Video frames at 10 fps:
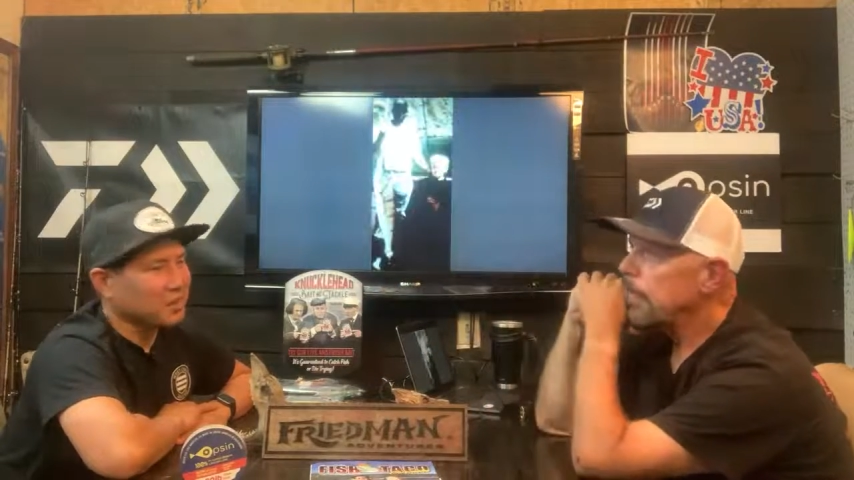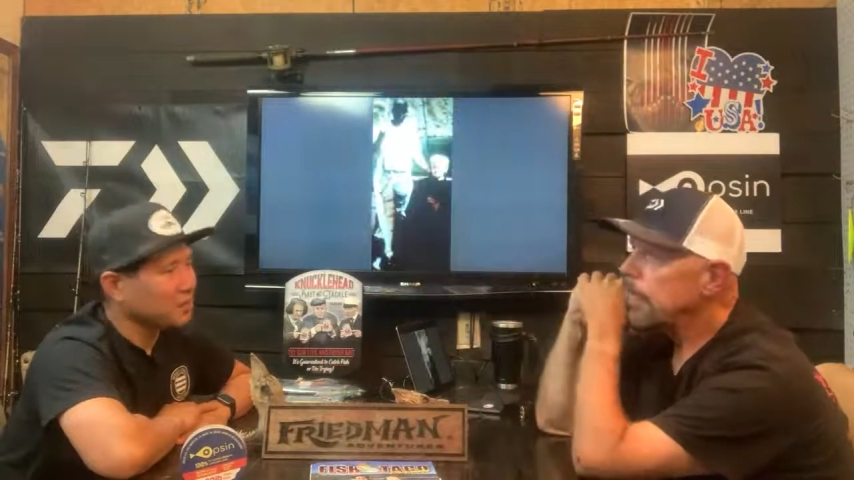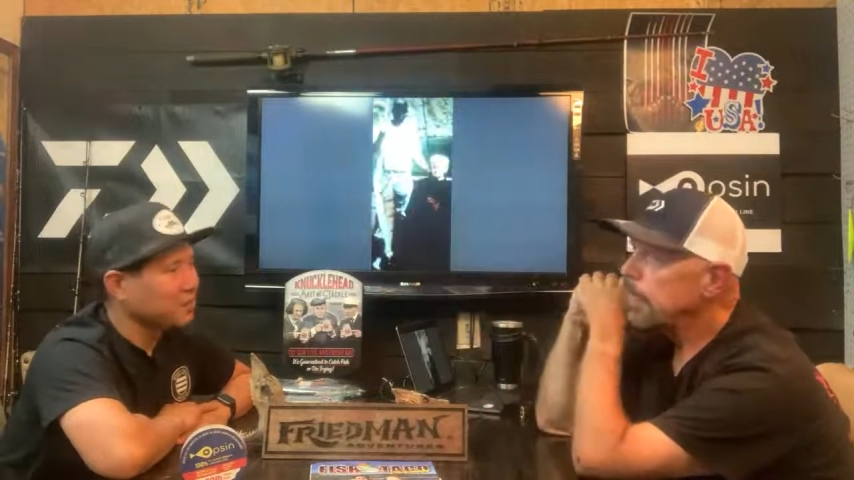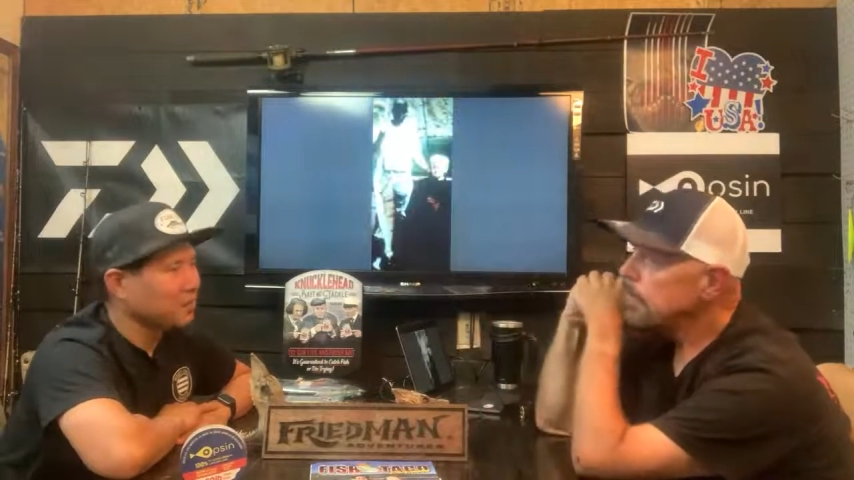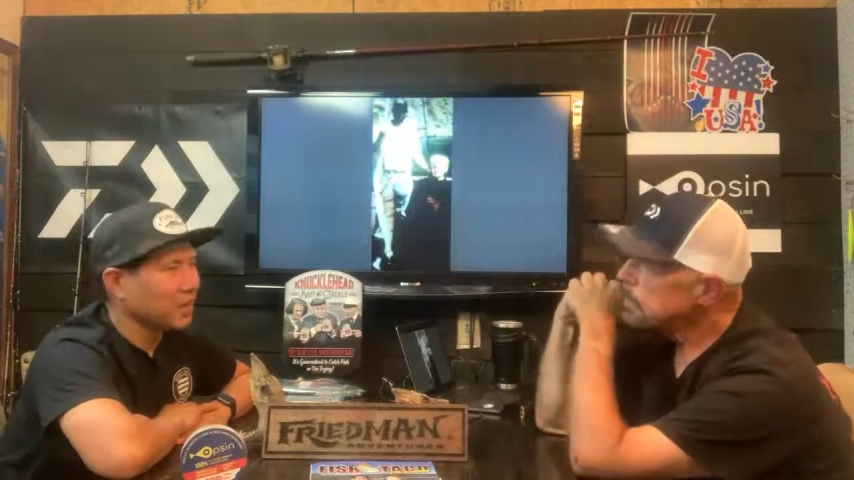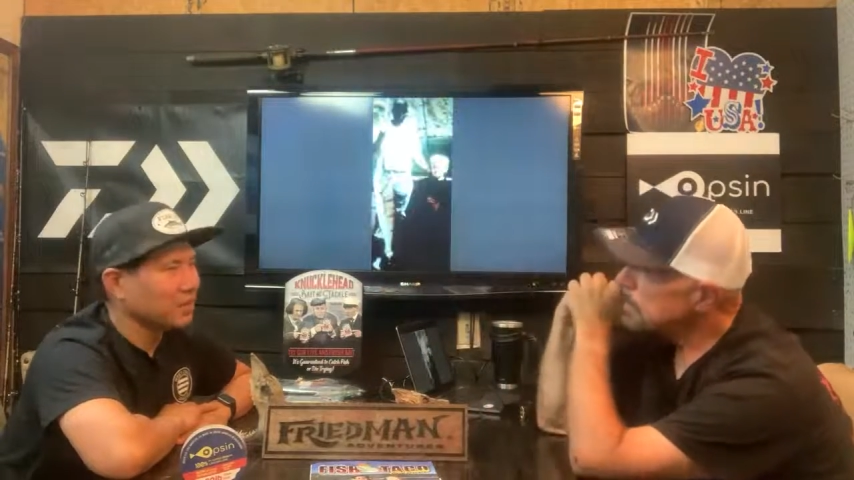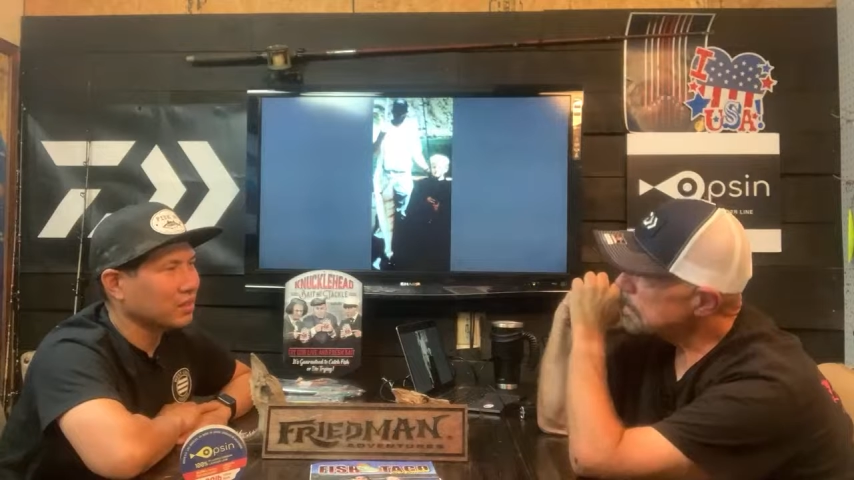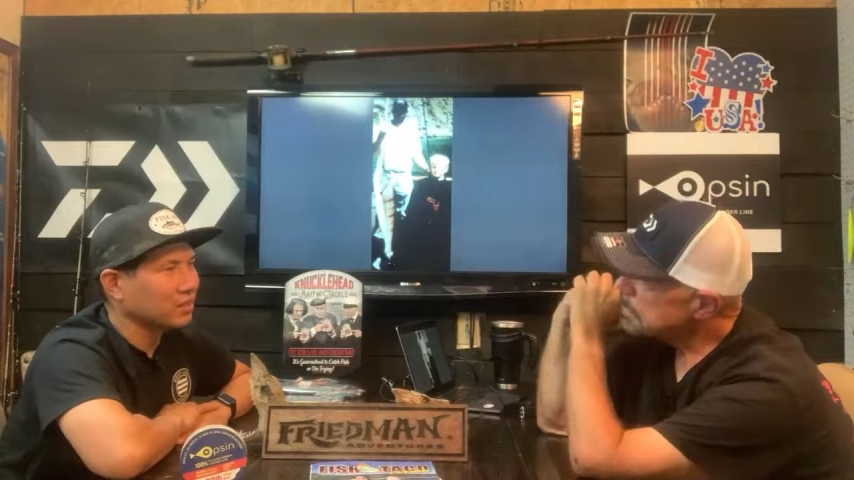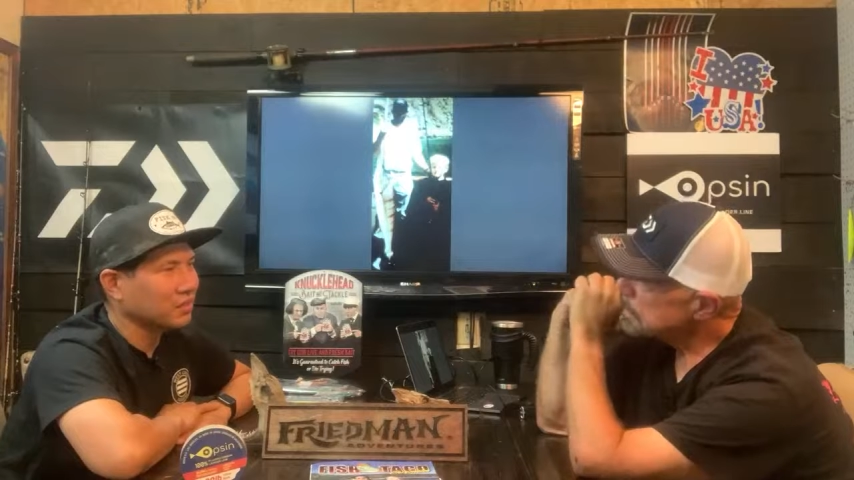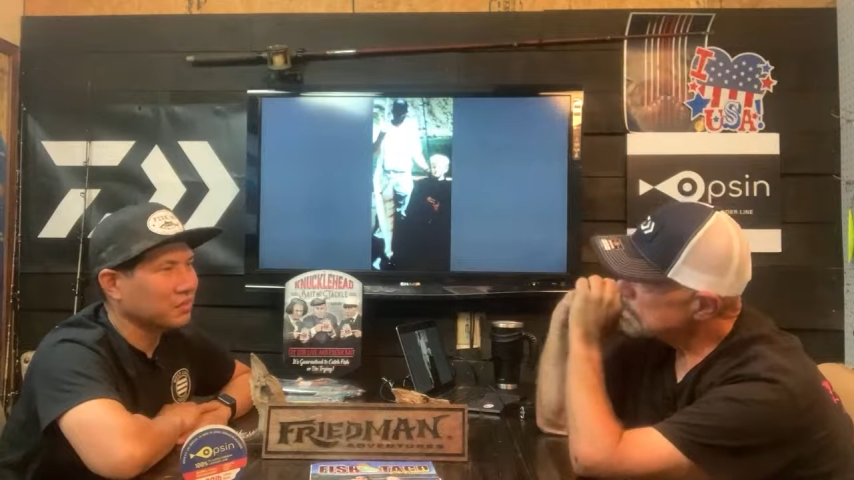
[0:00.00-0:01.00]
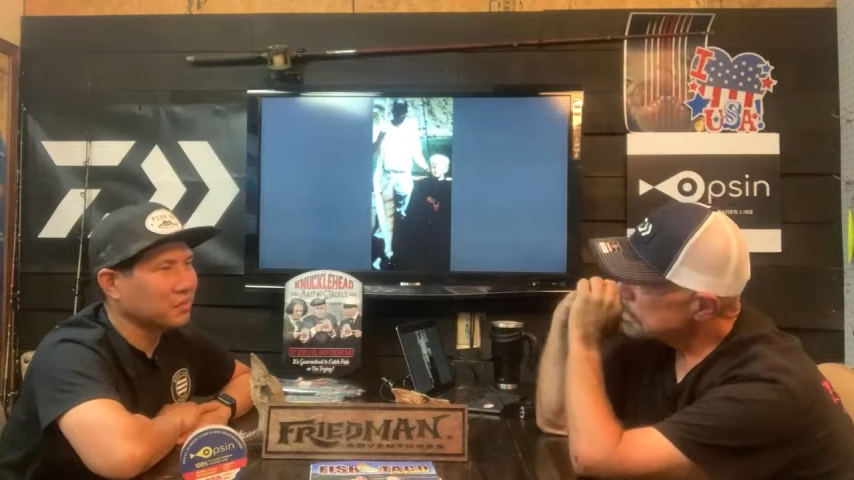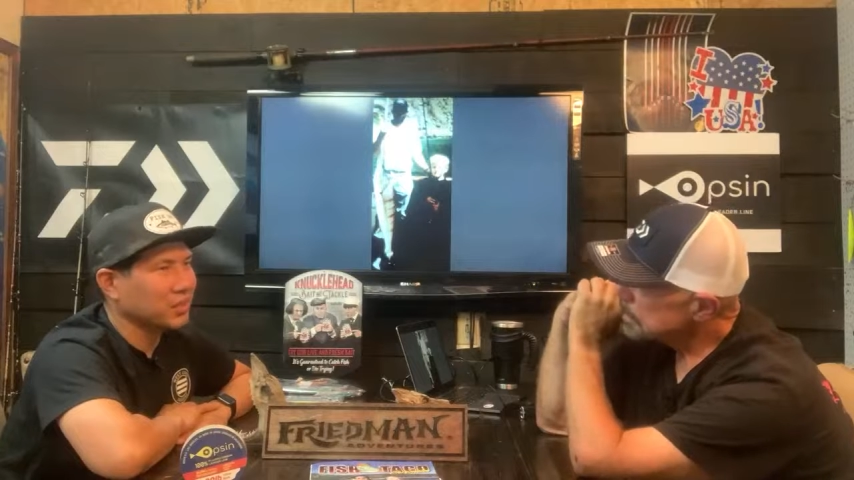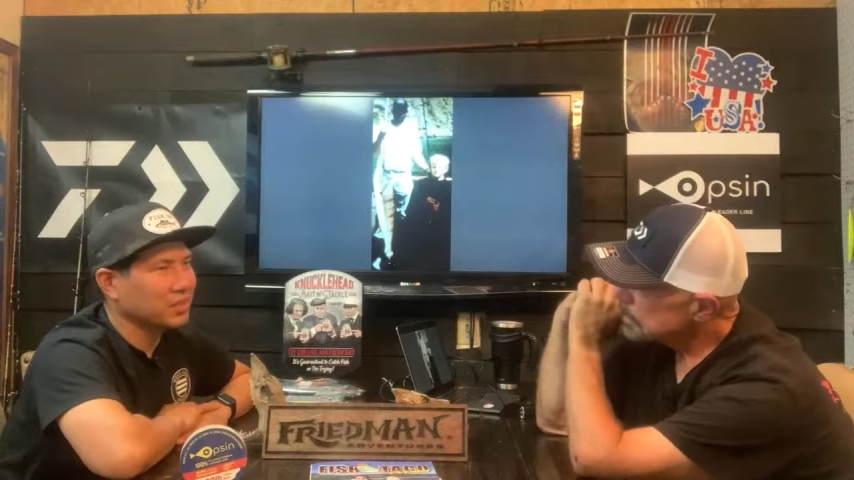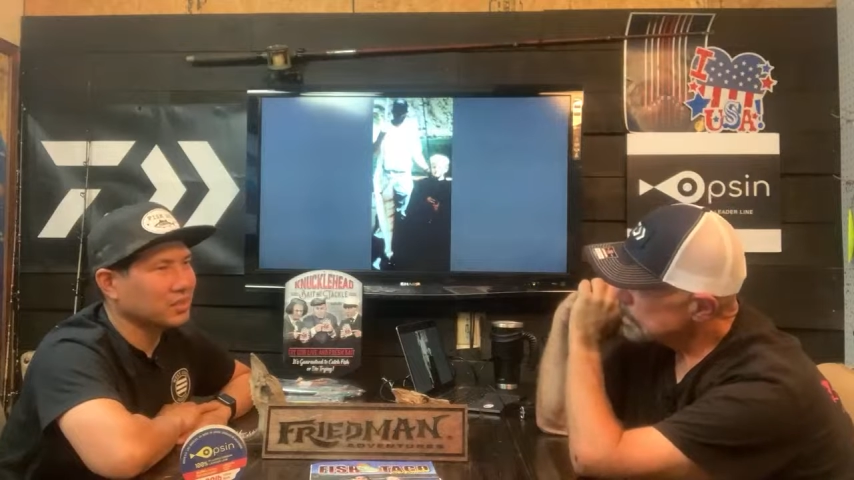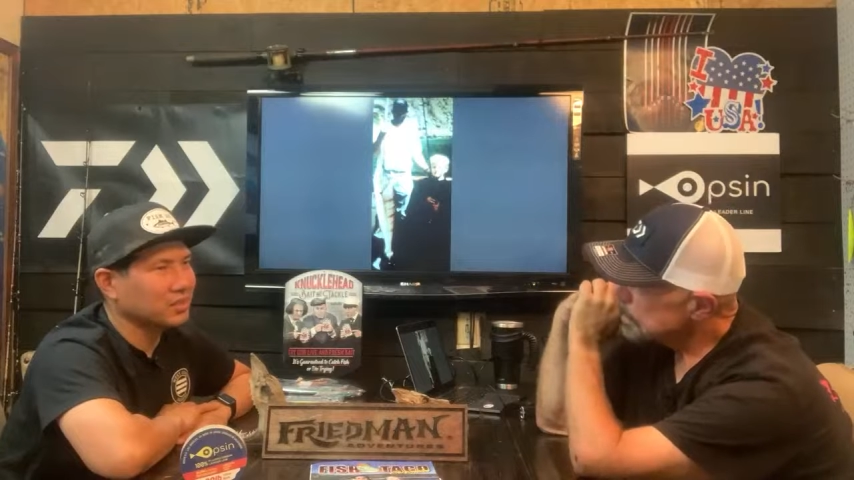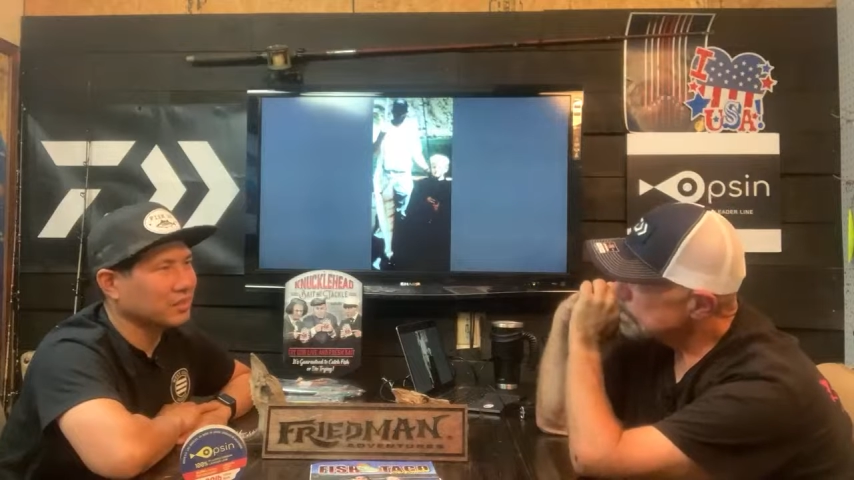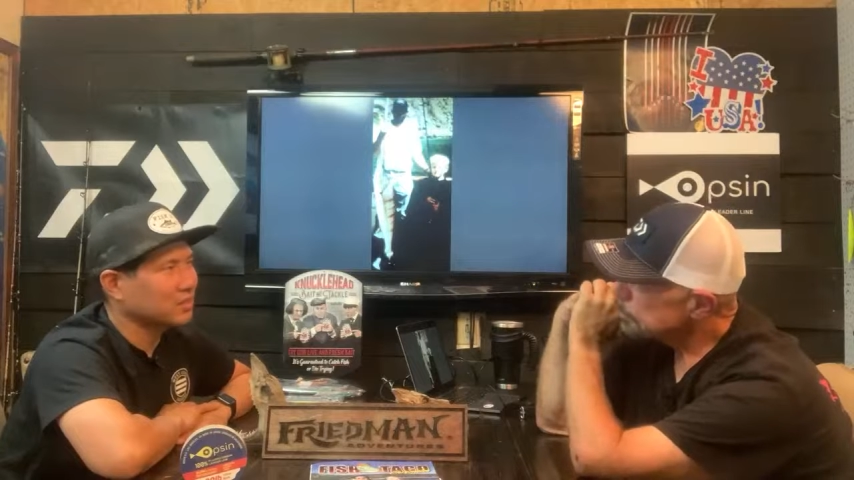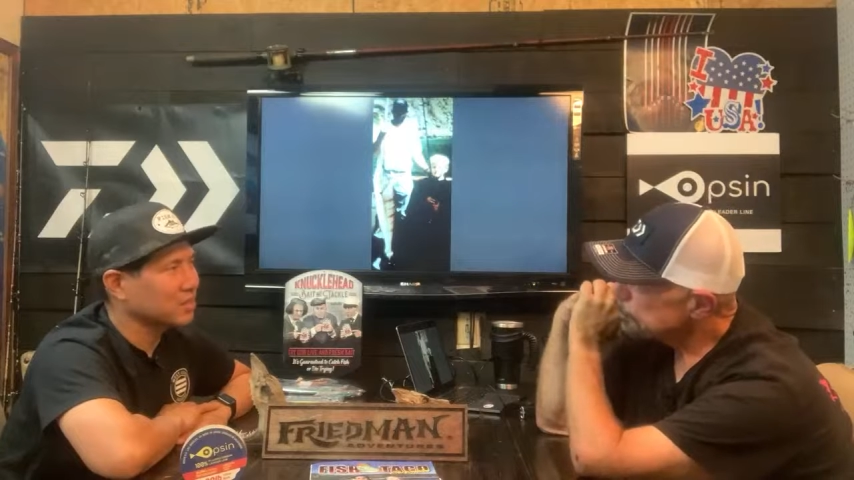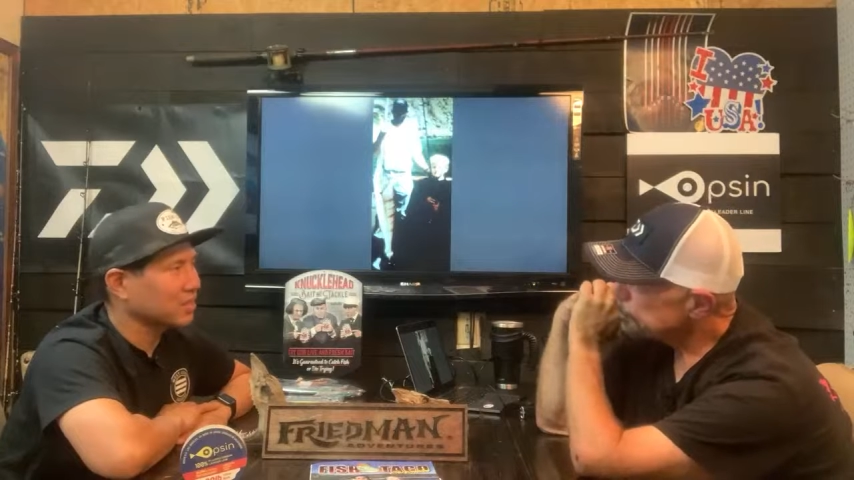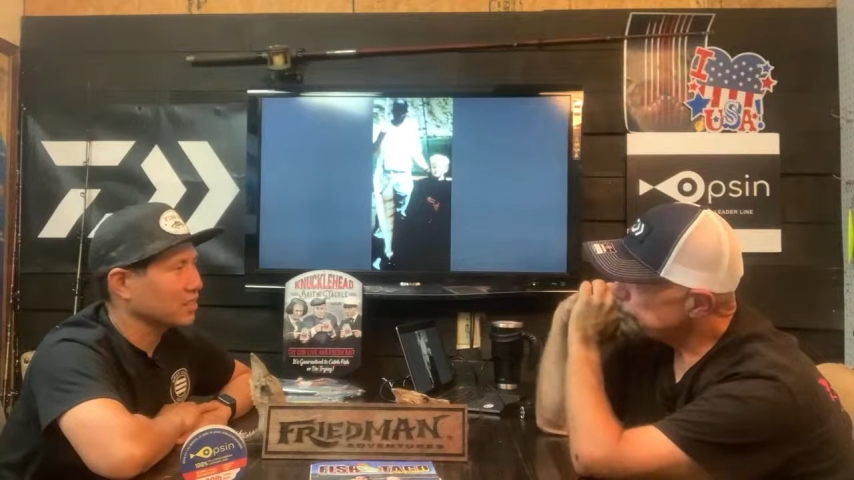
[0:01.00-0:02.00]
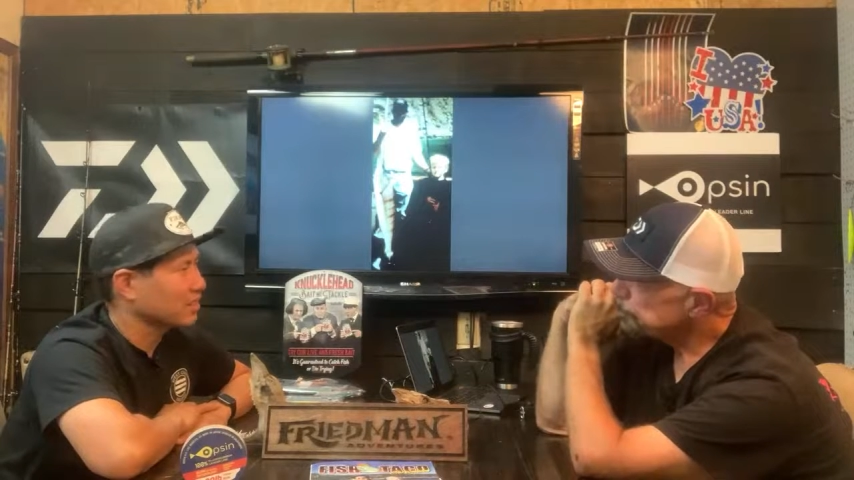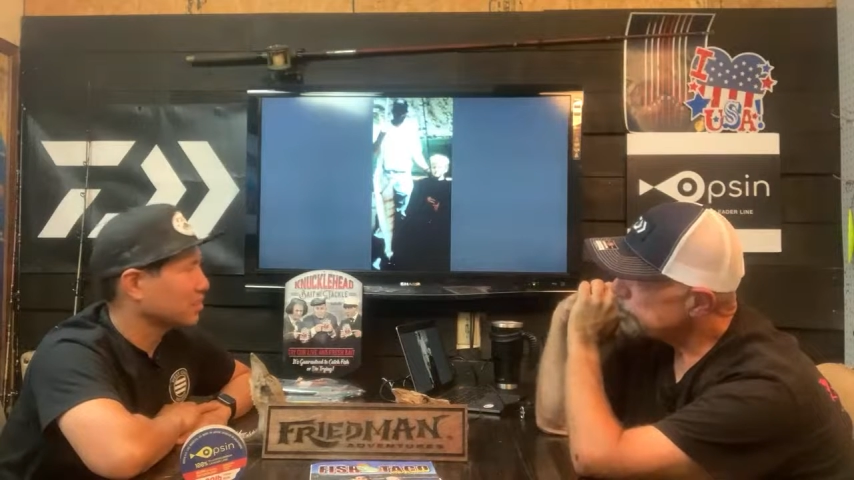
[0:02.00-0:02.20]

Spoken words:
fun technique